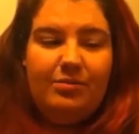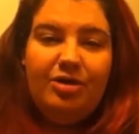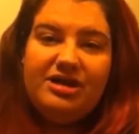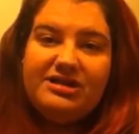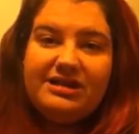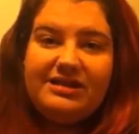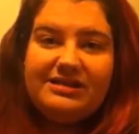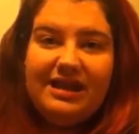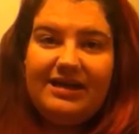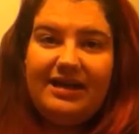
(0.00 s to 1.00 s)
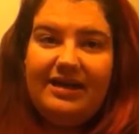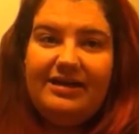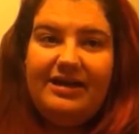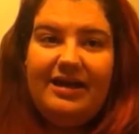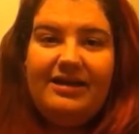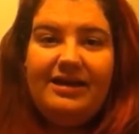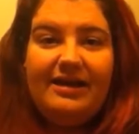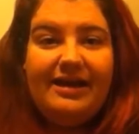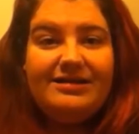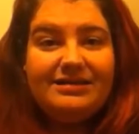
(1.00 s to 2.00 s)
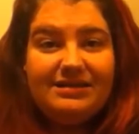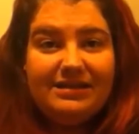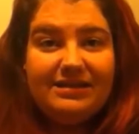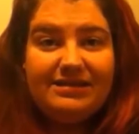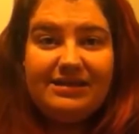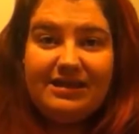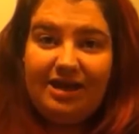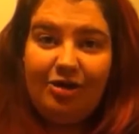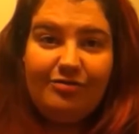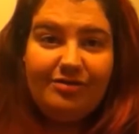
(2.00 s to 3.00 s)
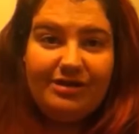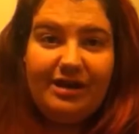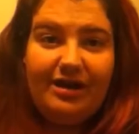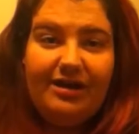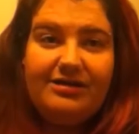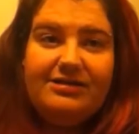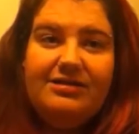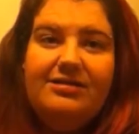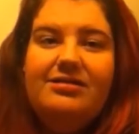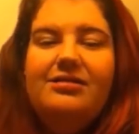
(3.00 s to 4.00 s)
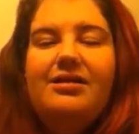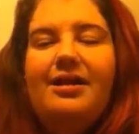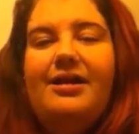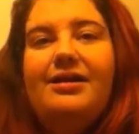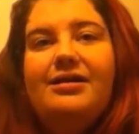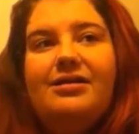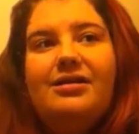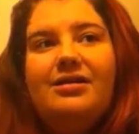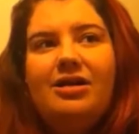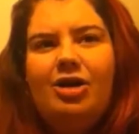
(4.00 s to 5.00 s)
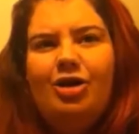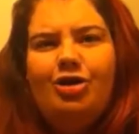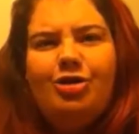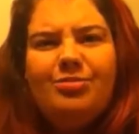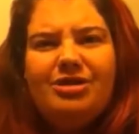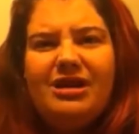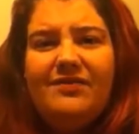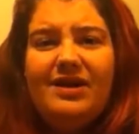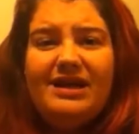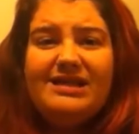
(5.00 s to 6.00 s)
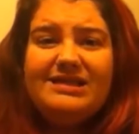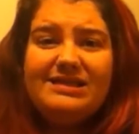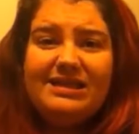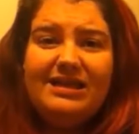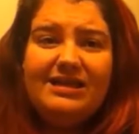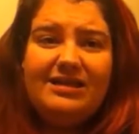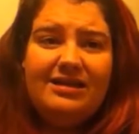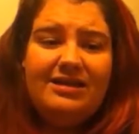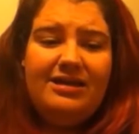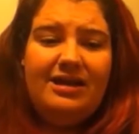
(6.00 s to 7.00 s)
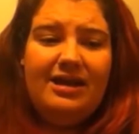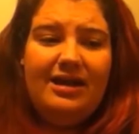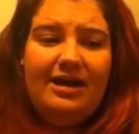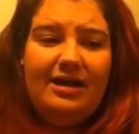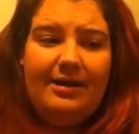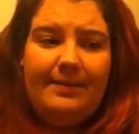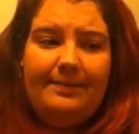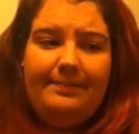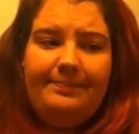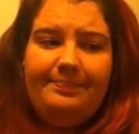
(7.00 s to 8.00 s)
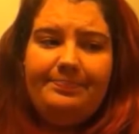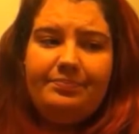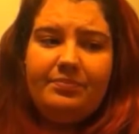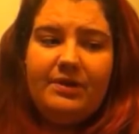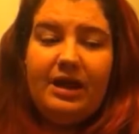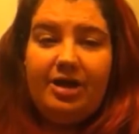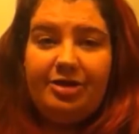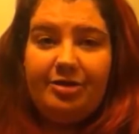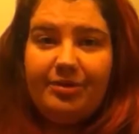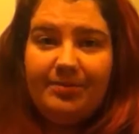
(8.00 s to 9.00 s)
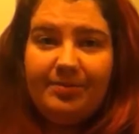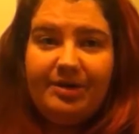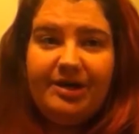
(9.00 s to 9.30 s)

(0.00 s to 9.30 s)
morning sickness that day, and I got sick because I got overly hot. And normally if I get sick, and I throw up or